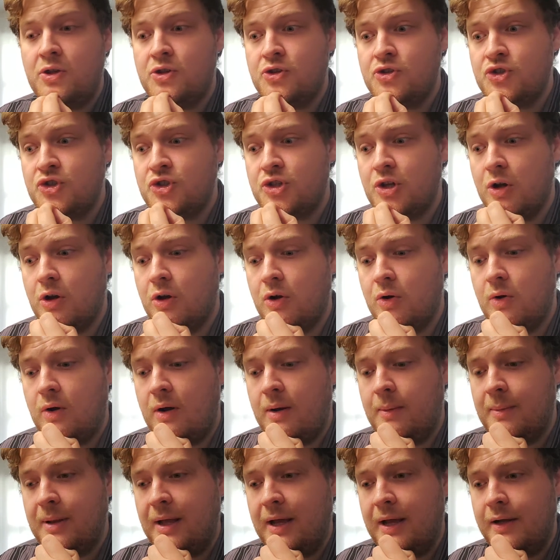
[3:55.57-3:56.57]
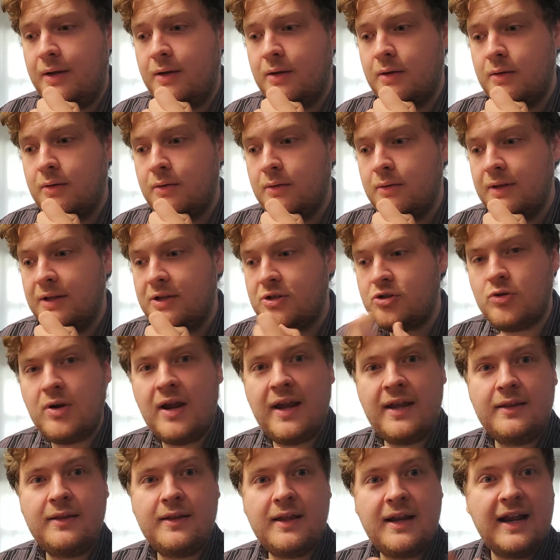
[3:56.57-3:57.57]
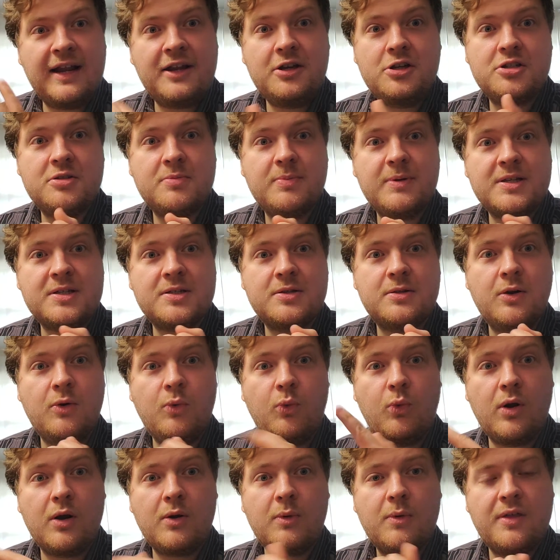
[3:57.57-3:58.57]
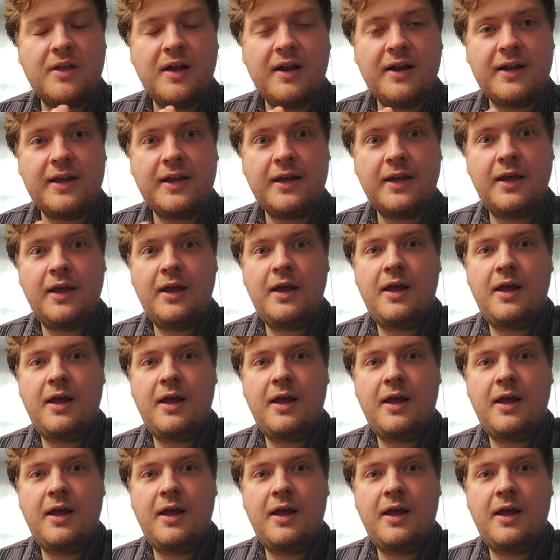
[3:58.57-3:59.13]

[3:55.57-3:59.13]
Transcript: So I'm like, that's great. Then I could just mix water with honey.